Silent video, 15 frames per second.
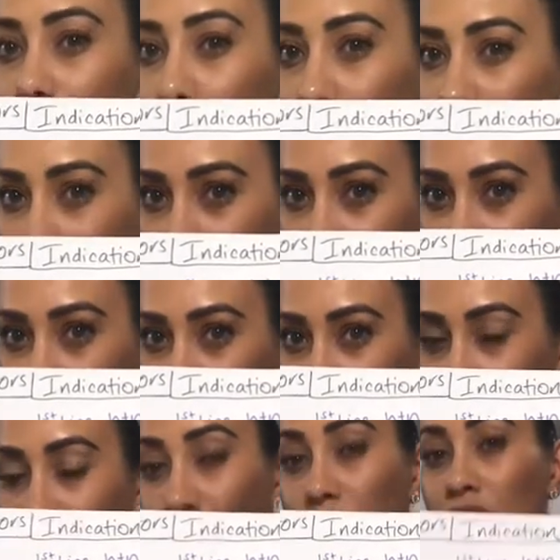common
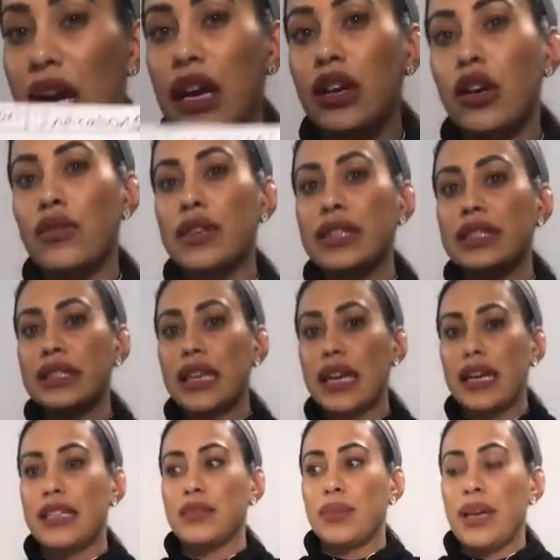ones, and
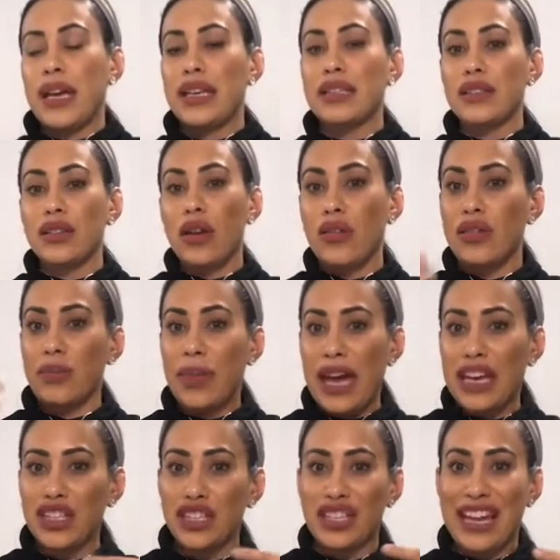obviously dependent on the
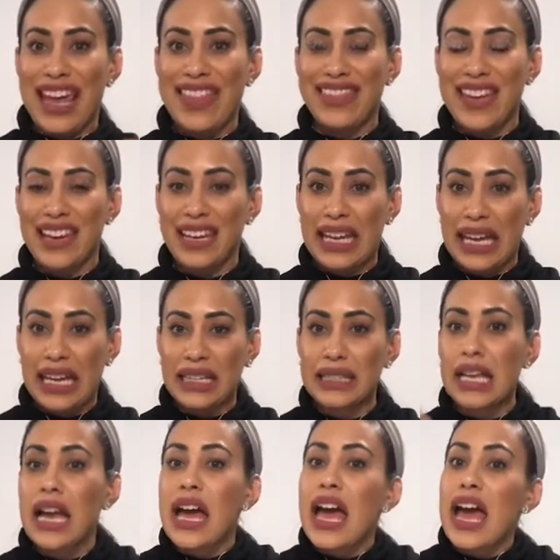patient and their needs
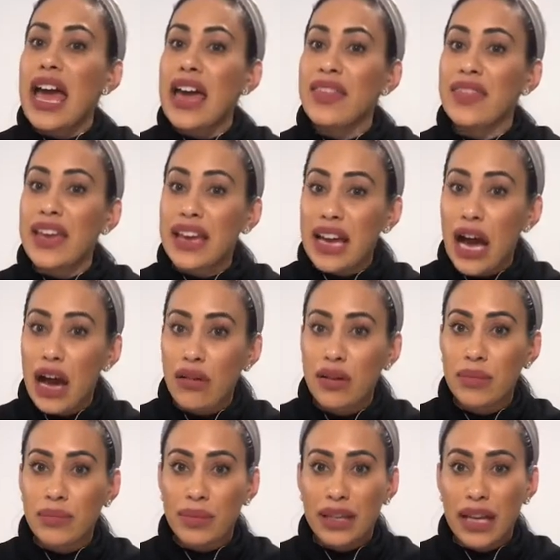and their
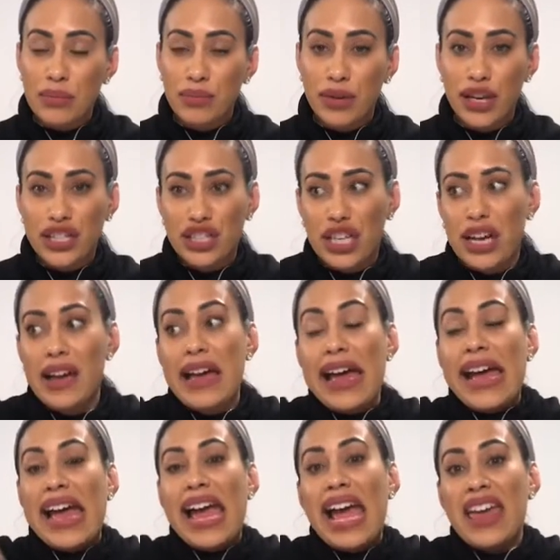current blood pressure
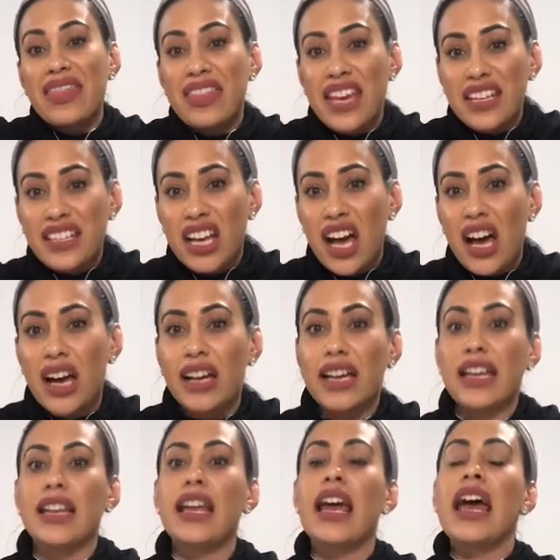and their
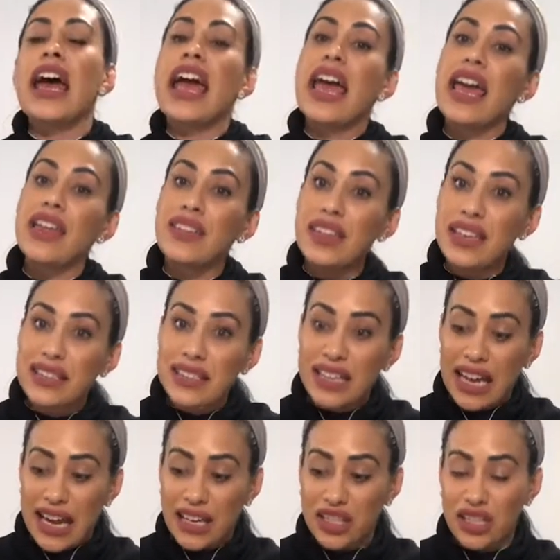target and the
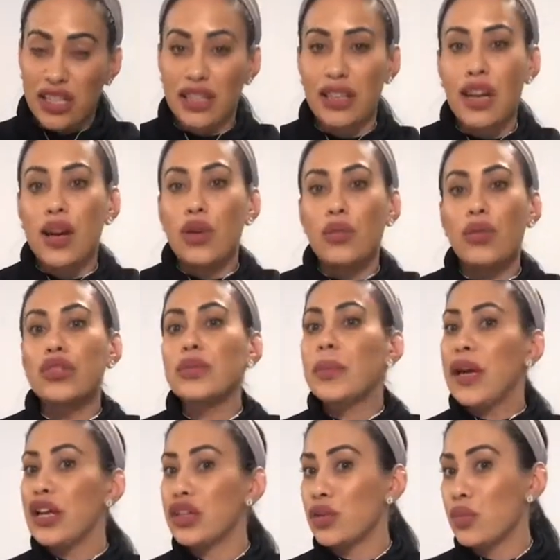indication will
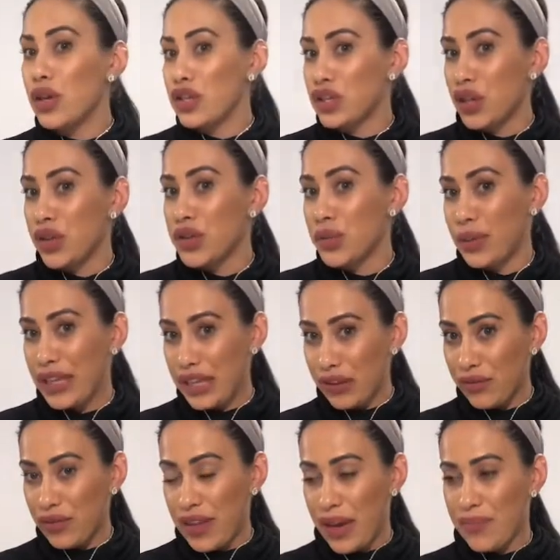depend on what dose we
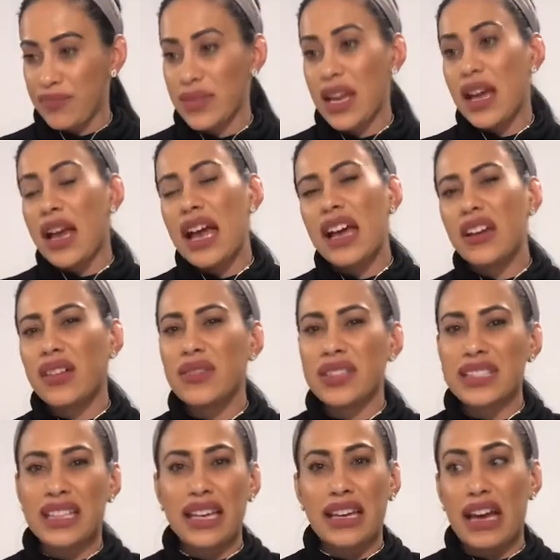give them. And
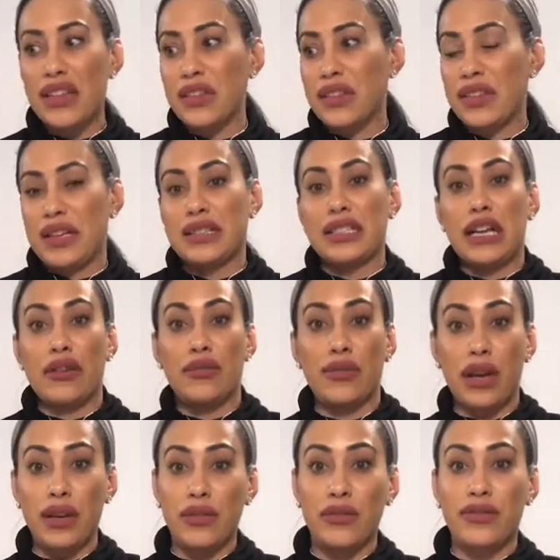obviously other things like
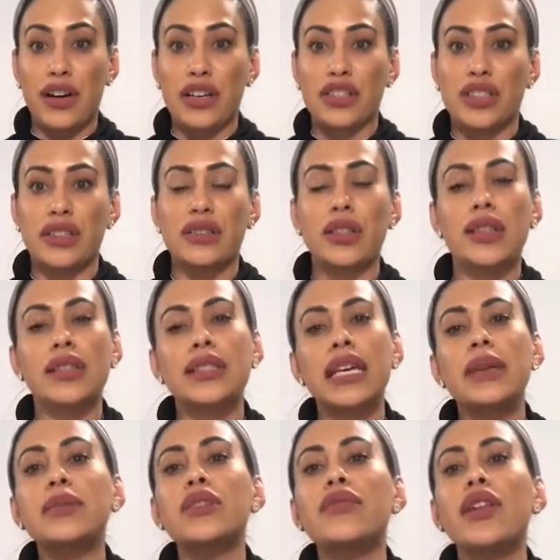renal function. So there's
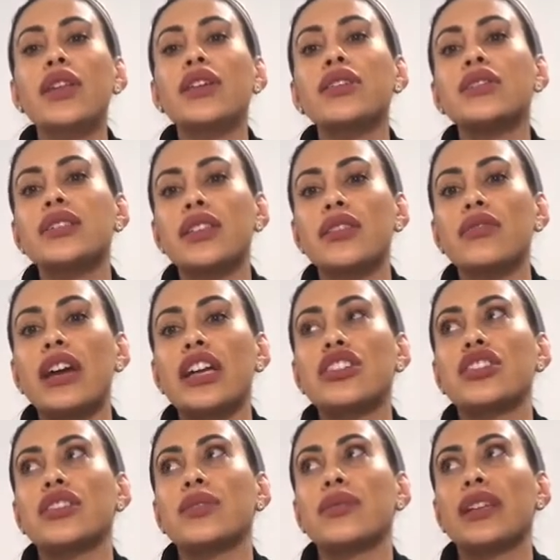heaps of other
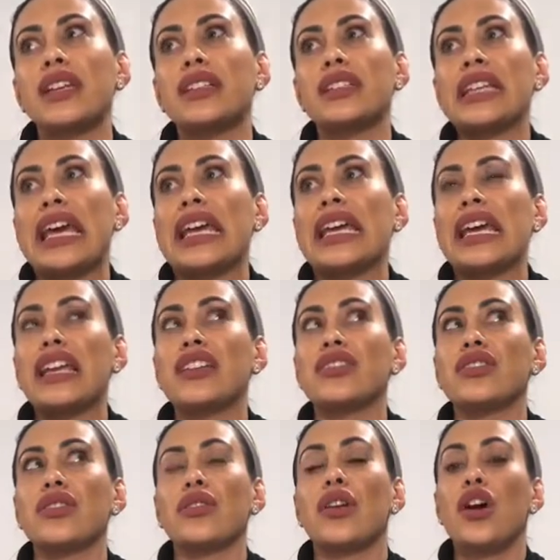considerations we need to take
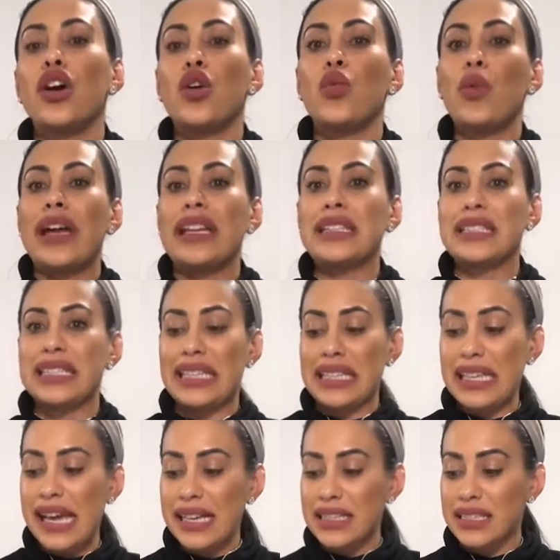into when
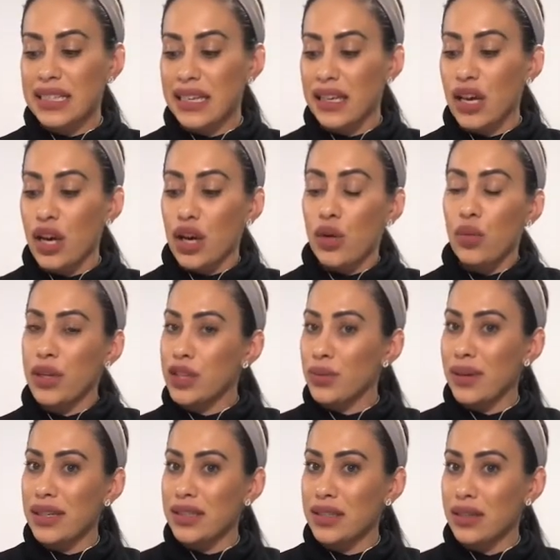selecting which
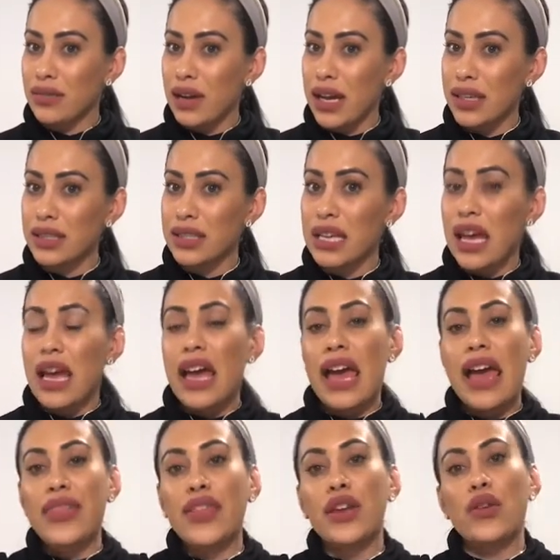one is correct,
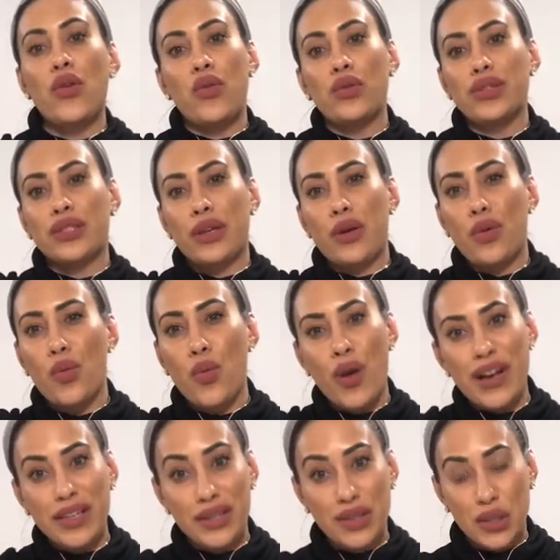and then also
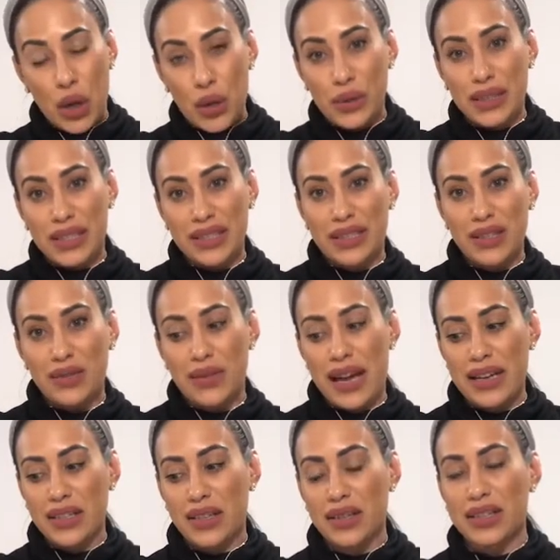what dose is
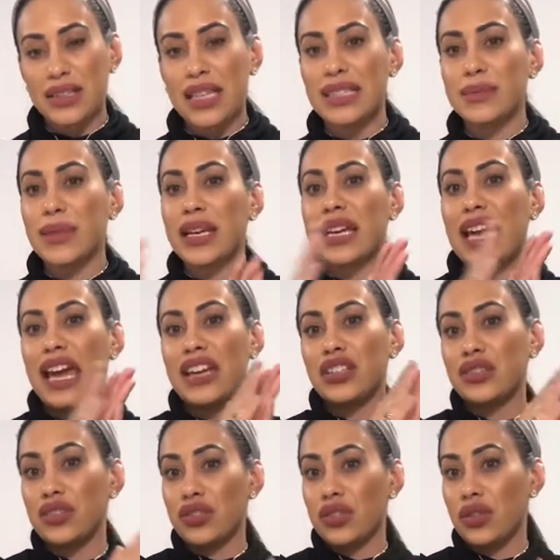correct, because these
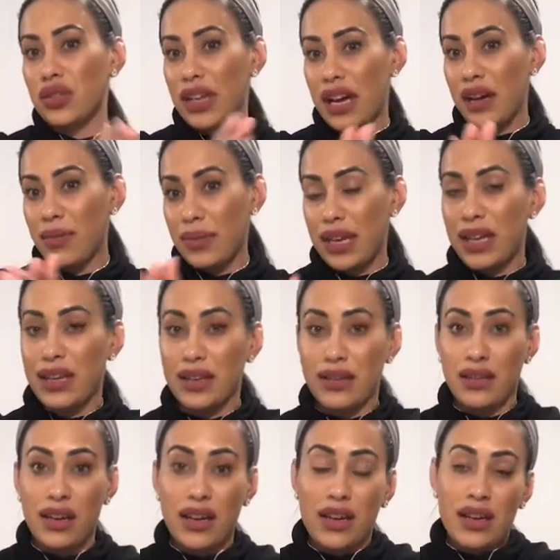medications do come in